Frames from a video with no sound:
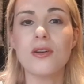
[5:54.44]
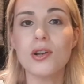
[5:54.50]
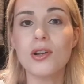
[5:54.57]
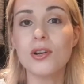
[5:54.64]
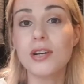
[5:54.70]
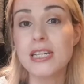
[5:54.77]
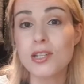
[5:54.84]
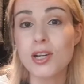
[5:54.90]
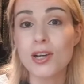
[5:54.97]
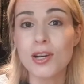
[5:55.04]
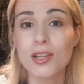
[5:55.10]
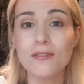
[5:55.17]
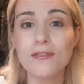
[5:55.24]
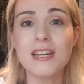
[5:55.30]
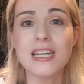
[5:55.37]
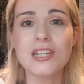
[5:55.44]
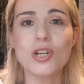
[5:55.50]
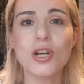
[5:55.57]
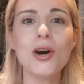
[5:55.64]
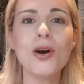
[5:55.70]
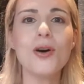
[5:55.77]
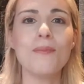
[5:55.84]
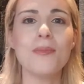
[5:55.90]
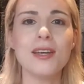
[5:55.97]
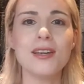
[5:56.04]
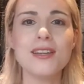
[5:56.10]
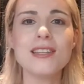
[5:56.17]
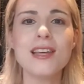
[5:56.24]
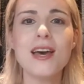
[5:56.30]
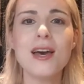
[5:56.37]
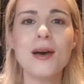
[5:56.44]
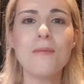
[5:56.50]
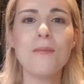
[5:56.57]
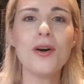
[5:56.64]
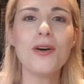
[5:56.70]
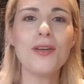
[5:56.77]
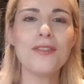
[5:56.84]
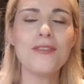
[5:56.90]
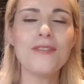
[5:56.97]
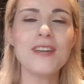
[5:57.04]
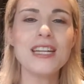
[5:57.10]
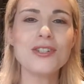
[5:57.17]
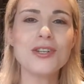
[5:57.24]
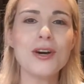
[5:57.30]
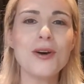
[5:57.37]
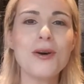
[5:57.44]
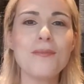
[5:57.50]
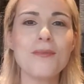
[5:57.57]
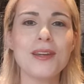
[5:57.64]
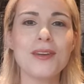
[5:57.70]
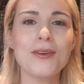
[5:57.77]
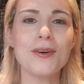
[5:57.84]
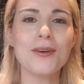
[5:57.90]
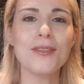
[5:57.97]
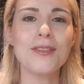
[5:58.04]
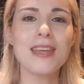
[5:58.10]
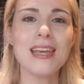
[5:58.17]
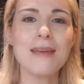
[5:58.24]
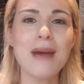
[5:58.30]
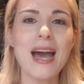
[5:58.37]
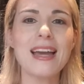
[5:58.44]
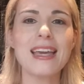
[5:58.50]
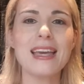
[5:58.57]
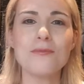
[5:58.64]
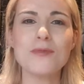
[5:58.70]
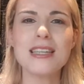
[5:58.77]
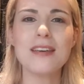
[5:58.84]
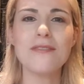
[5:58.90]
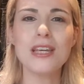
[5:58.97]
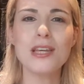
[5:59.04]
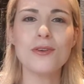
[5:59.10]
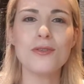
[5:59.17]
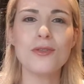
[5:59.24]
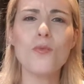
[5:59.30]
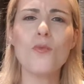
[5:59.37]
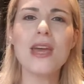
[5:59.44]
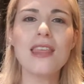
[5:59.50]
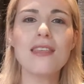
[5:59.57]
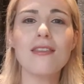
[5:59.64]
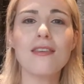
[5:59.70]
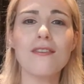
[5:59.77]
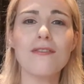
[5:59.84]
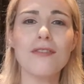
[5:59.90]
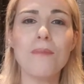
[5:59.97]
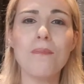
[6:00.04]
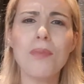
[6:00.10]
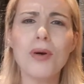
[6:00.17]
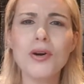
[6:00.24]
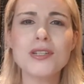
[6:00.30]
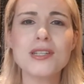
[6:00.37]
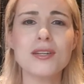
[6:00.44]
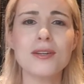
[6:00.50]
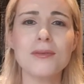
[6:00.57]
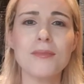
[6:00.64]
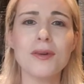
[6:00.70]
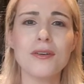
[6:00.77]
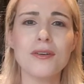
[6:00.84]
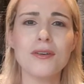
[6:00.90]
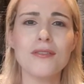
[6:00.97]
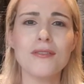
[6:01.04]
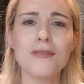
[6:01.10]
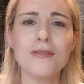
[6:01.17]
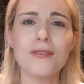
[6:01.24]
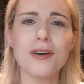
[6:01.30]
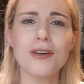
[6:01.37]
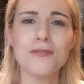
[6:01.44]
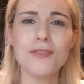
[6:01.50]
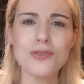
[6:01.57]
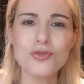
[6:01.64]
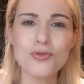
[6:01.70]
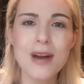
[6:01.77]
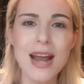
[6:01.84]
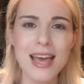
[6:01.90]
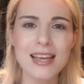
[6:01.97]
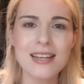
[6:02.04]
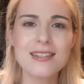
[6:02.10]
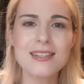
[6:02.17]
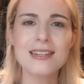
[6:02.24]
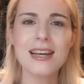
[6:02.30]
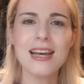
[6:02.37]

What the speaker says: like to look at the finished garment, but the finished garment on the packet was giving you the width of the bottom of the dress